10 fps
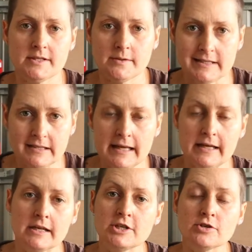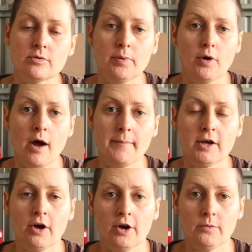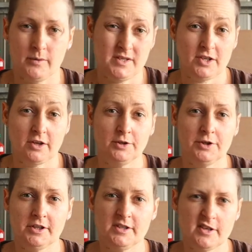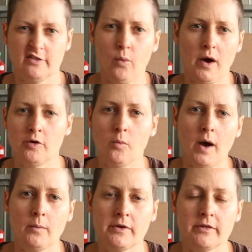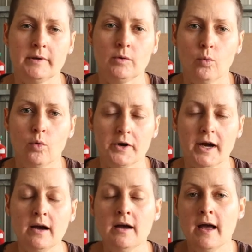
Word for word: So I did that initial primer coat that was diluted sort of one-on-one -on -one with a bit of water.